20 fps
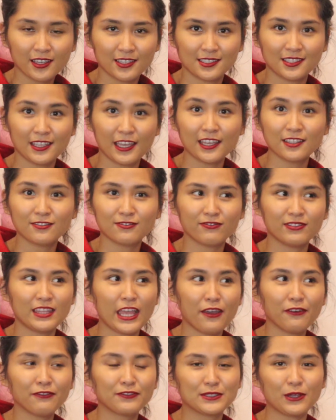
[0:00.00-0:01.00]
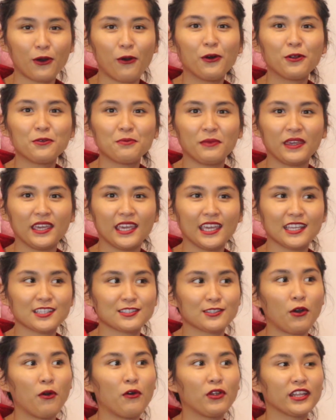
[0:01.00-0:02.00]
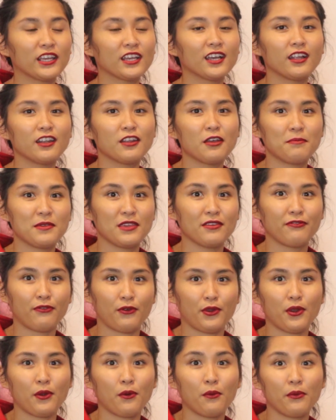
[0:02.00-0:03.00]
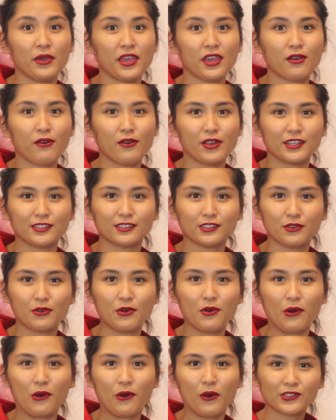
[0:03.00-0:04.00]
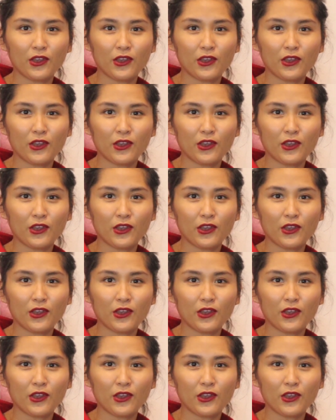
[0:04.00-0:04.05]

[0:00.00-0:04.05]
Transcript: because they've told me it's only gonna be for a week or two.